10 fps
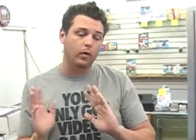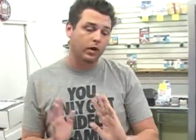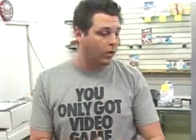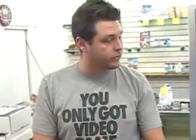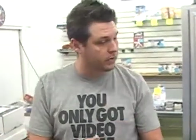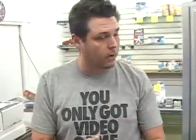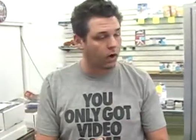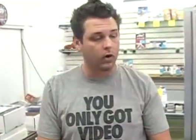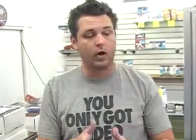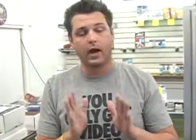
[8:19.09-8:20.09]
we're closed
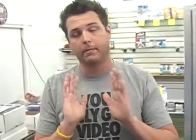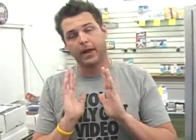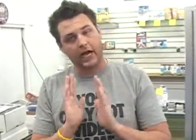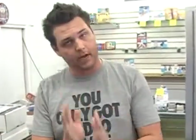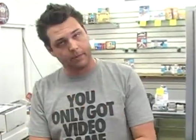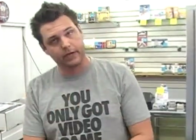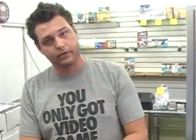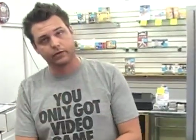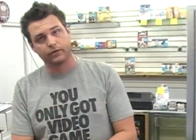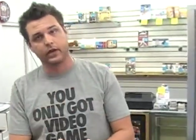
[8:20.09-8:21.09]
tomorrow. I'm not coming in
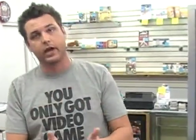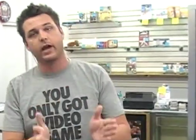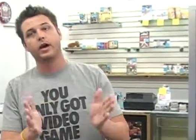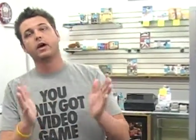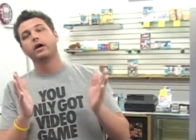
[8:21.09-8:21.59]
Tuesday.